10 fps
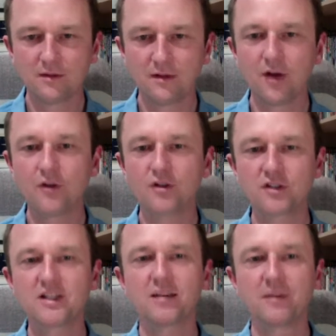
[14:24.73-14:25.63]
Oh, you're
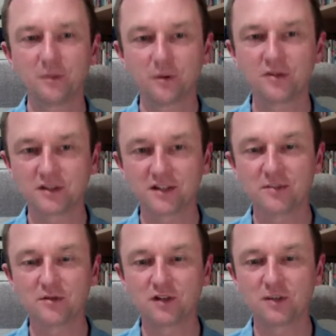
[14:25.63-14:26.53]
just telling me it was the
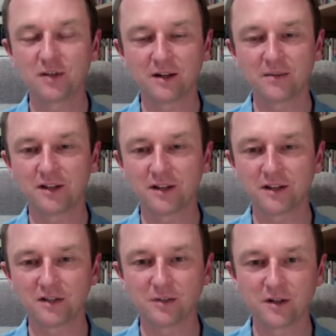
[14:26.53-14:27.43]
same as Dreamland. I'm thinking
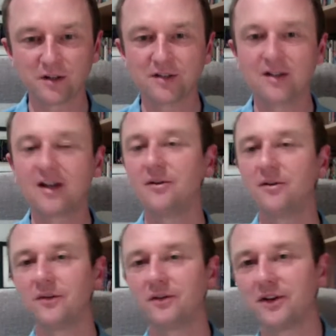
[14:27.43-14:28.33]
of someone else. Oh, all
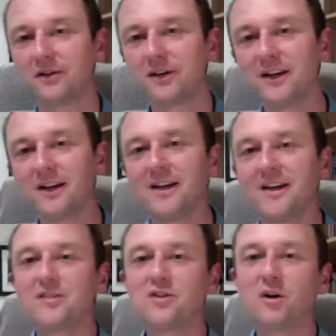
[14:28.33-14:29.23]
right, fair enough.
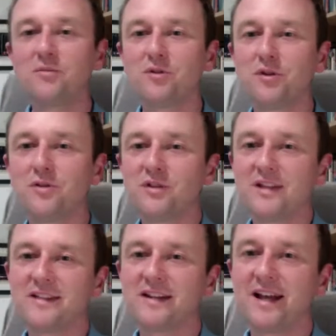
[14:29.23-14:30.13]
Tom Cruise
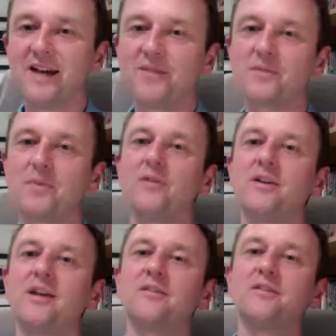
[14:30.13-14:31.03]
is an
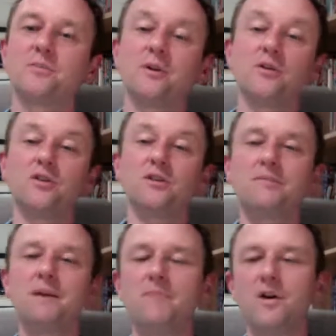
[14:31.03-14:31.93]
outspoken
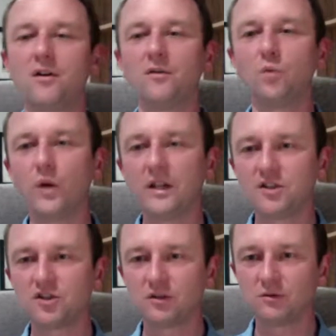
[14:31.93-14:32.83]
member of
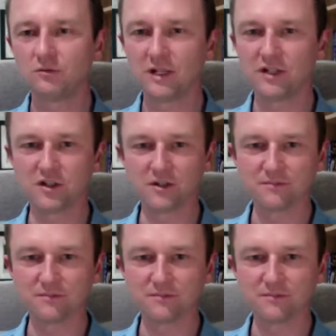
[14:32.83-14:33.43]
which religion?